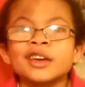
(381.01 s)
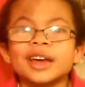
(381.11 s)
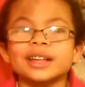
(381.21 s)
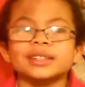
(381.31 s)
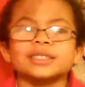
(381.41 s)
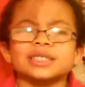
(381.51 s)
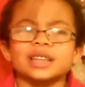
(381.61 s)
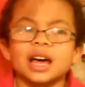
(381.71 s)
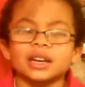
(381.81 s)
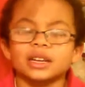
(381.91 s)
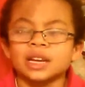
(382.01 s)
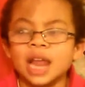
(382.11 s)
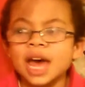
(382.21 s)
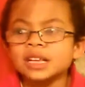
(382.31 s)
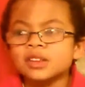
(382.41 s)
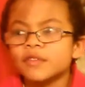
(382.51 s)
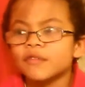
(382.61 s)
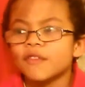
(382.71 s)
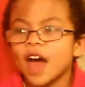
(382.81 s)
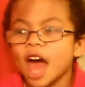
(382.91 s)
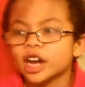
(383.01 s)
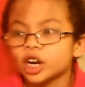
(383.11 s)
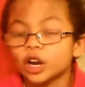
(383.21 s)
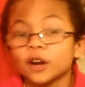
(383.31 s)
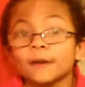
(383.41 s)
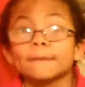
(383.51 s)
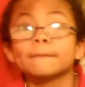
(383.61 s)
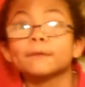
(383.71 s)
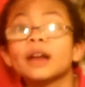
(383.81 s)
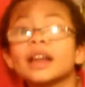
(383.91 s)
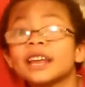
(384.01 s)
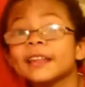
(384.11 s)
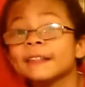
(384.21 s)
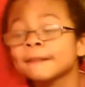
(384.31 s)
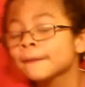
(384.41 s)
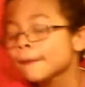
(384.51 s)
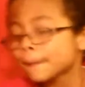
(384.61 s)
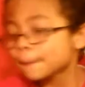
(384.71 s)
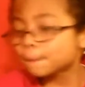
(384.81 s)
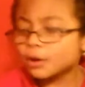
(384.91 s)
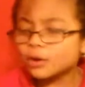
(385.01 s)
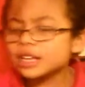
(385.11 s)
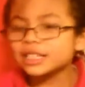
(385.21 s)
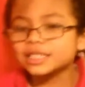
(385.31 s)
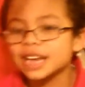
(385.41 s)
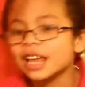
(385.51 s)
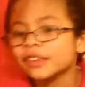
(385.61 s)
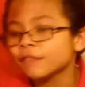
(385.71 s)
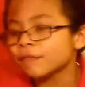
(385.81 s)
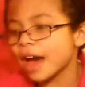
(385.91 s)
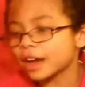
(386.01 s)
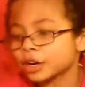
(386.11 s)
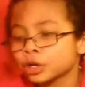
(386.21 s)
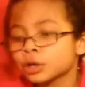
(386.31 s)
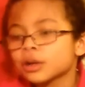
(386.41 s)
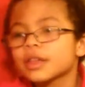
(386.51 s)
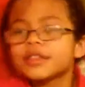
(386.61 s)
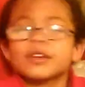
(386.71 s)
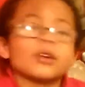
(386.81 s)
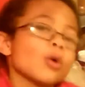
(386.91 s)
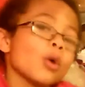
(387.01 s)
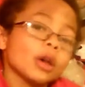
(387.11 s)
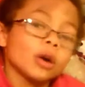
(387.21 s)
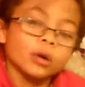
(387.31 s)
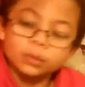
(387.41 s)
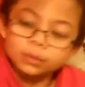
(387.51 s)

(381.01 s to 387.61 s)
is less fatter. Milk is less fatter than oil.